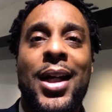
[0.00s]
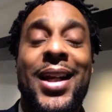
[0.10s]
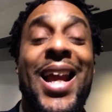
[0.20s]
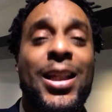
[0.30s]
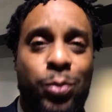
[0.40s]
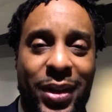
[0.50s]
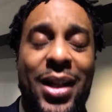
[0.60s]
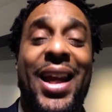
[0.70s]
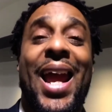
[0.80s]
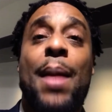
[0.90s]
that's when the
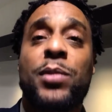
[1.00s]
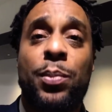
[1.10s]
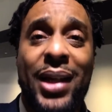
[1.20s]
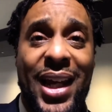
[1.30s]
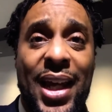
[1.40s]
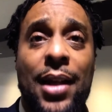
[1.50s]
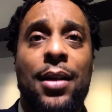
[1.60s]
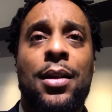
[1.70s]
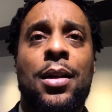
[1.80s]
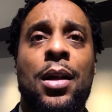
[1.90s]
games begin.
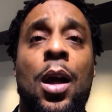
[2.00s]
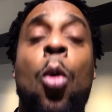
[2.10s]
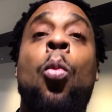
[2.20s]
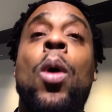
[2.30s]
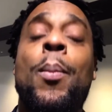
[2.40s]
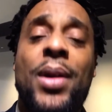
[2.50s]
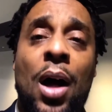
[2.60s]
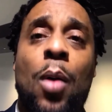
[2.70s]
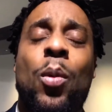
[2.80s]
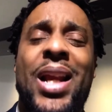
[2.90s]
Women are,
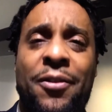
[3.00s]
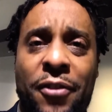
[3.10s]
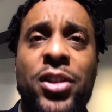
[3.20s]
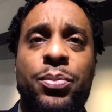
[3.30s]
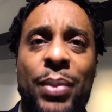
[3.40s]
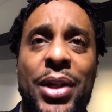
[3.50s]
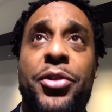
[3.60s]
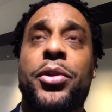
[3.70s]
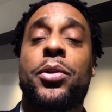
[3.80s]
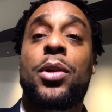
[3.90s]
when they first meet
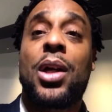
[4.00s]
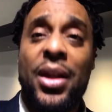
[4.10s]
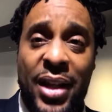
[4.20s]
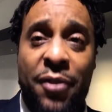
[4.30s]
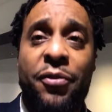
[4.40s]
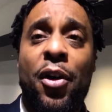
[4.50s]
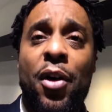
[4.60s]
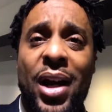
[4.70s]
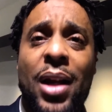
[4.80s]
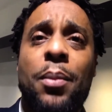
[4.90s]
you, they're
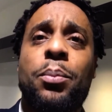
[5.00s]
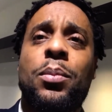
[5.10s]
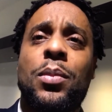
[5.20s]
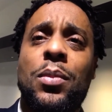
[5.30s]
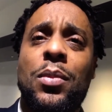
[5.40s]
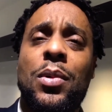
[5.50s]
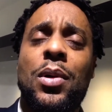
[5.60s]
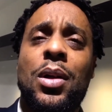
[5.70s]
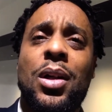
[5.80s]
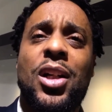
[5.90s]
very
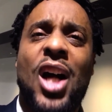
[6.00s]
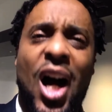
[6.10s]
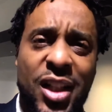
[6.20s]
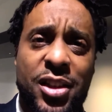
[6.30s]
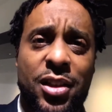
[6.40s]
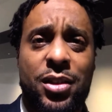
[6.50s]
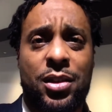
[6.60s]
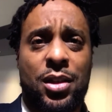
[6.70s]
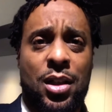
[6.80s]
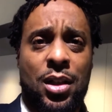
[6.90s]
conscious.
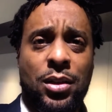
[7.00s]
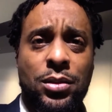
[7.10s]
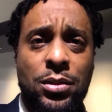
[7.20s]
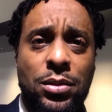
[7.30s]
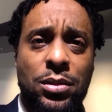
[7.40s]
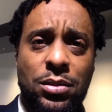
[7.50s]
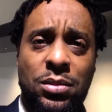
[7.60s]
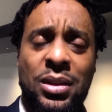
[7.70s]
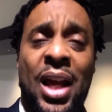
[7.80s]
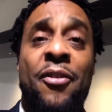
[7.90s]

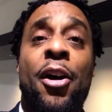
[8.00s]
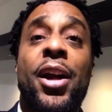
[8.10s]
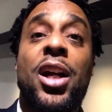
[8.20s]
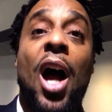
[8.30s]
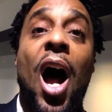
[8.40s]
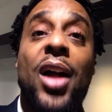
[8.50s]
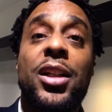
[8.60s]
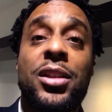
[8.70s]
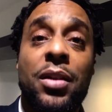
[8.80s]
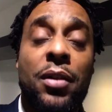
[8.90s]
They're very
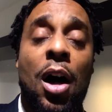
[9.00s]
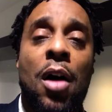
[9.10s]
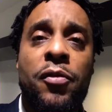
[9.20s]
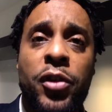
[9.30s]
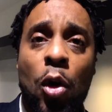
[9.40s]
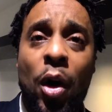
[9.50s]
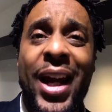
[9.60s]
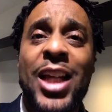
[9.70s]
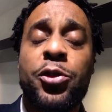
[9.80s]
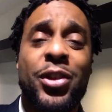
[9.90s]
cognitive of your
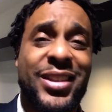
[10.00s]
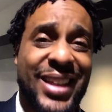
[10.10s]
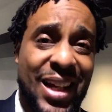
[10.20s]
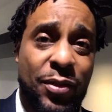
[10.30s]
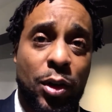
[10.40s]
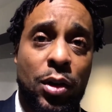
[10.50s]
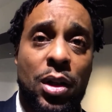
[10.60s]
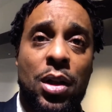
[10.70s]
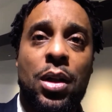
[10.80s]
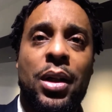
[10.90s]
interest level.
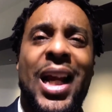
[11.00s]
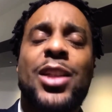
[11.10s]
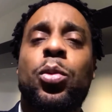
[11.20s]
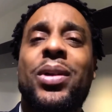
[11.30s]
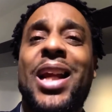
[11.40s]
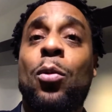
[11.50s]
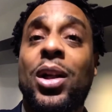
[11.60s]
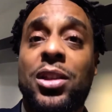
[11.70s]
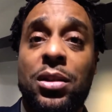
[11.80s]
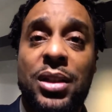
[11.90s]
That's what they want
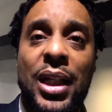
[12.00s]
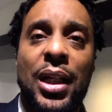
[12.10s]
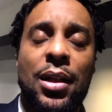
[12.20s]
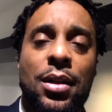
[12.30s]
to see